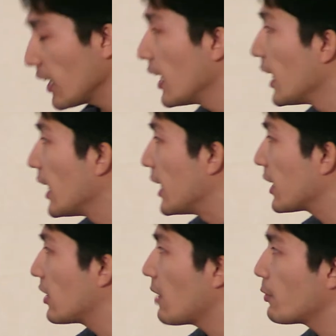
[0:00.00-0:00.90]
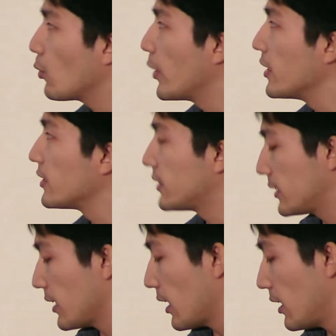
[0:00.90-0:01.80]
In collaboration
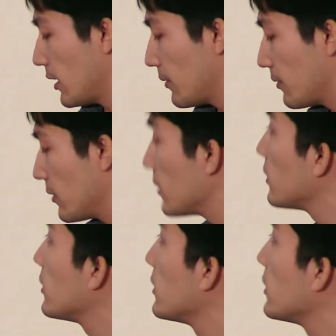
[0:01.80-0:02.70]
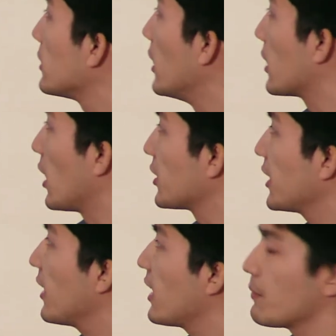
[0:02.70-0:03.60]
with the
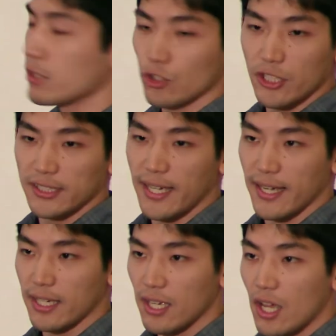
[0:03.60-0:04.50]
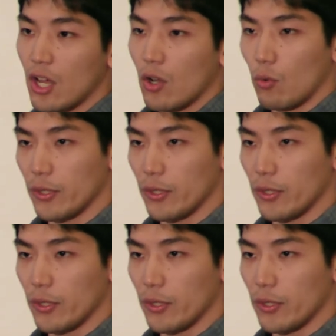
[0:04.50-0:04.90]
Garcia lab in Georgia Tech,